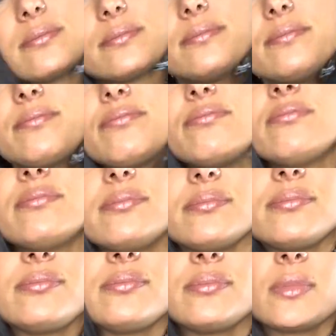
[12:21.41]
Hmm.
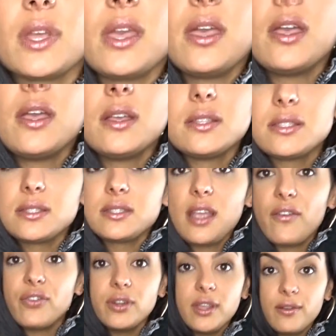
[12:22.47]
It's
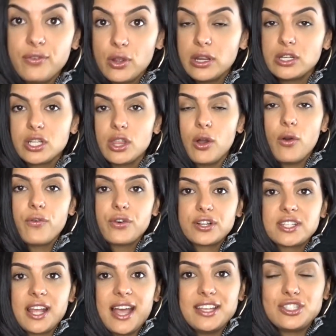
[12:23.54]
definitely, if you're into the
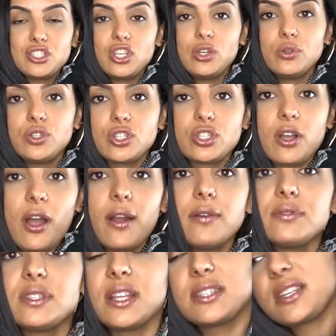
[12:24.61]
oversized huge
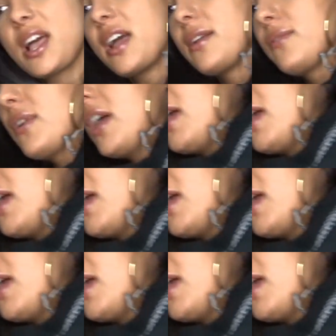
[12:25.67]
scarves, that's kind of,